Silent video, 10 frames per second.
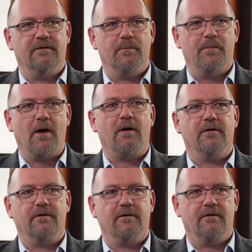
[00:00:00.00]
the
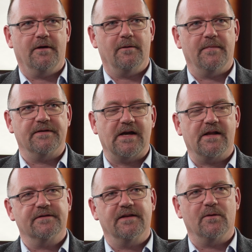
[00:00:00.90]
partner uh,
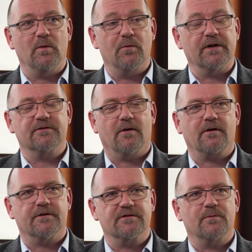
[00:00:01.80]
mentality that we bring to our
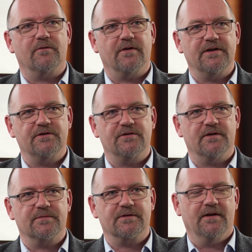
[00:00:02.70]
customer
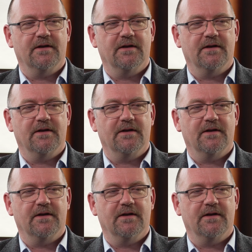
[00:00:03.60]
relationships